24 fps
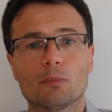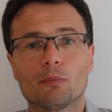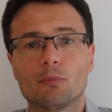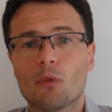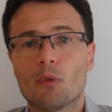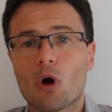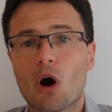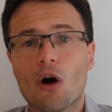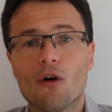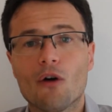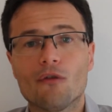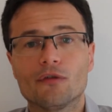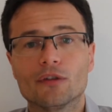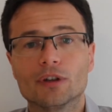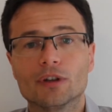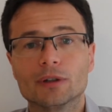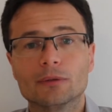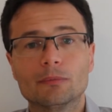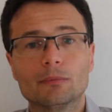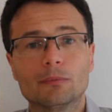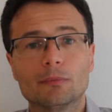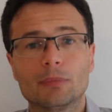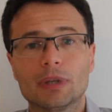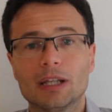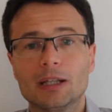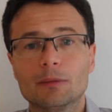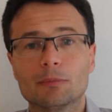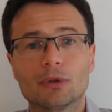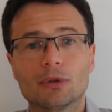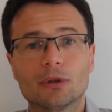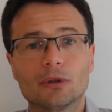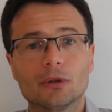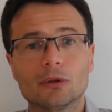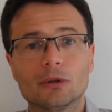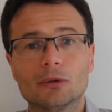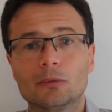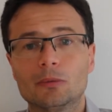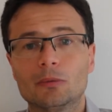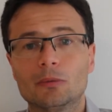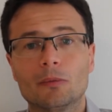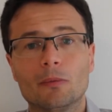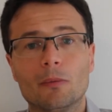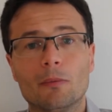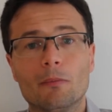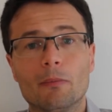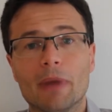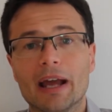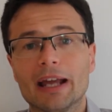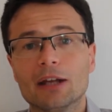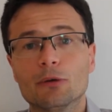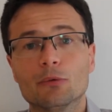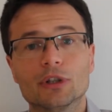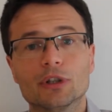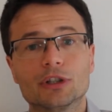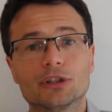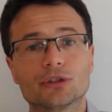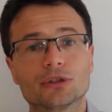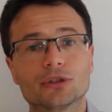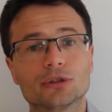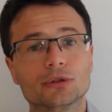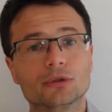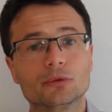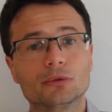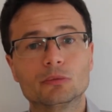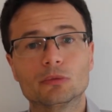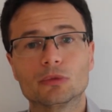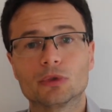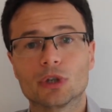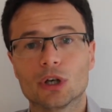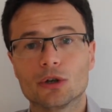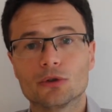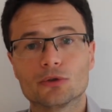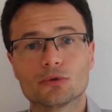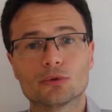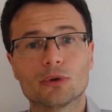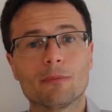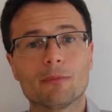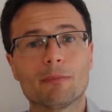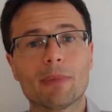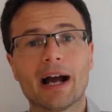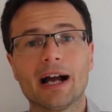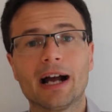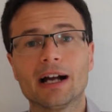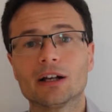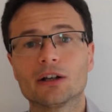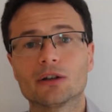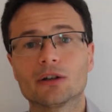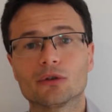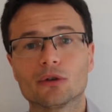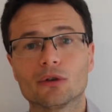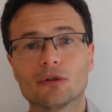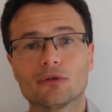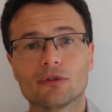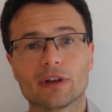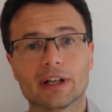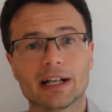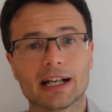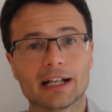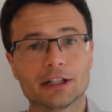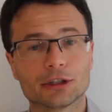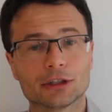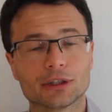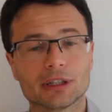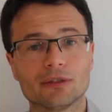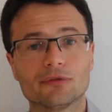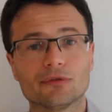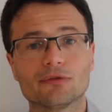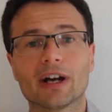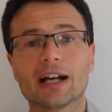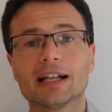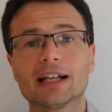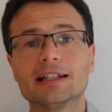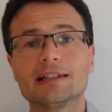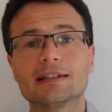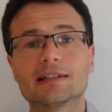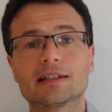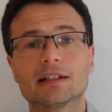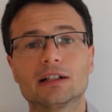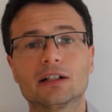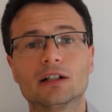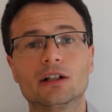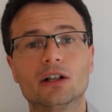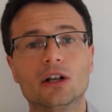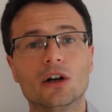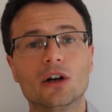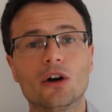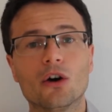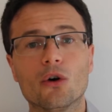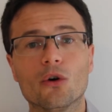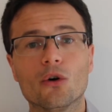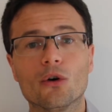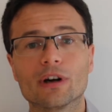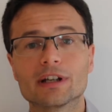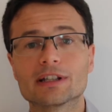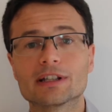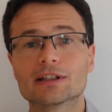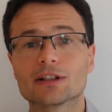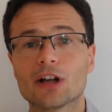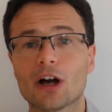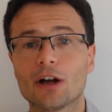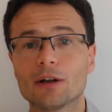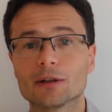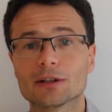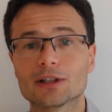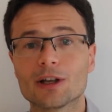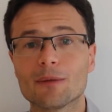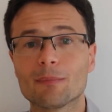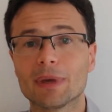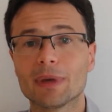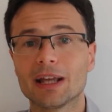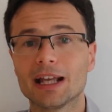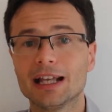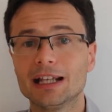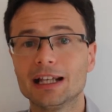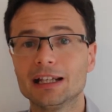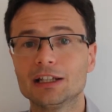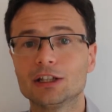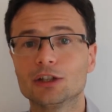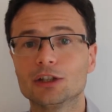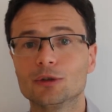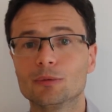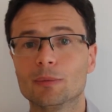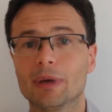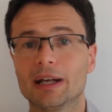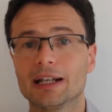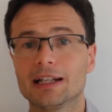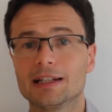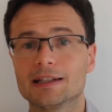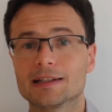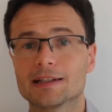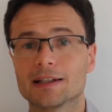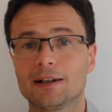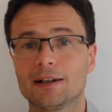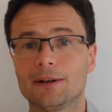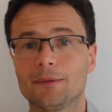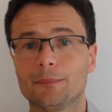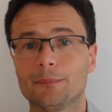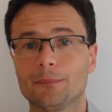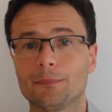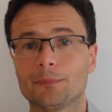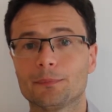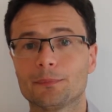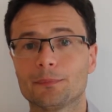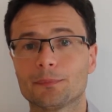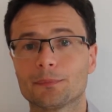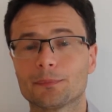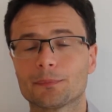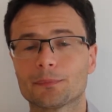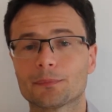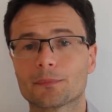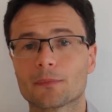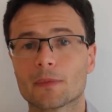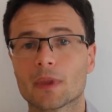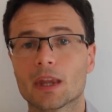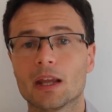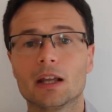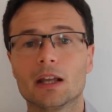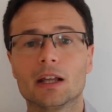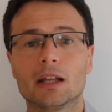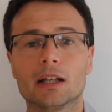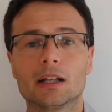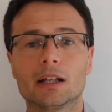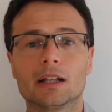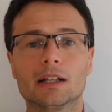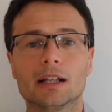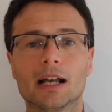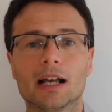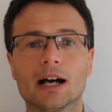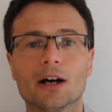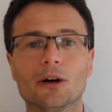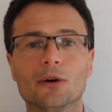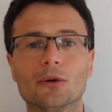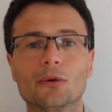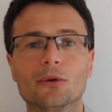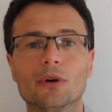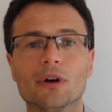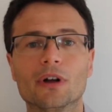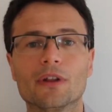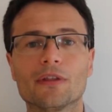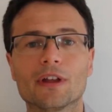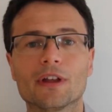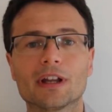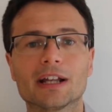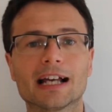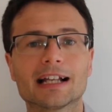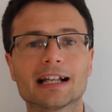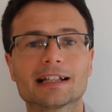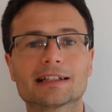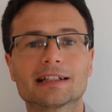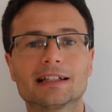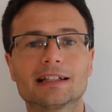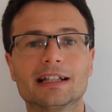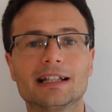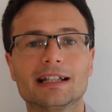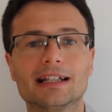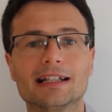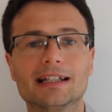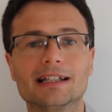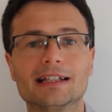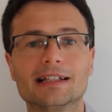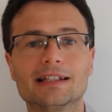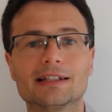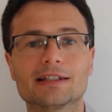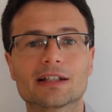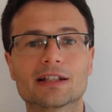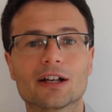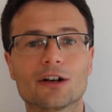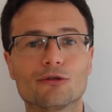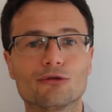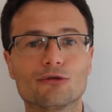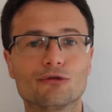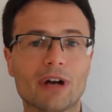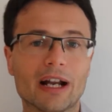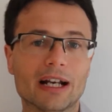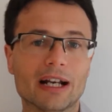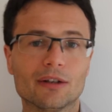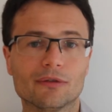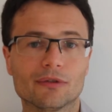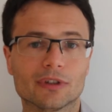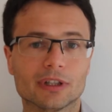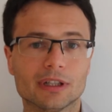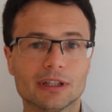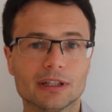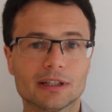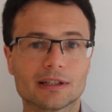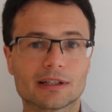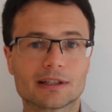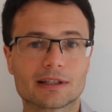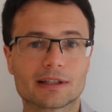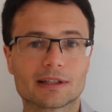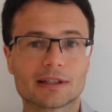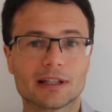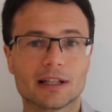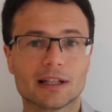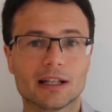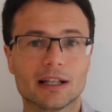often people may wish to go to a bank or a financial advisor or a startup incubator. Now, the latter is relevant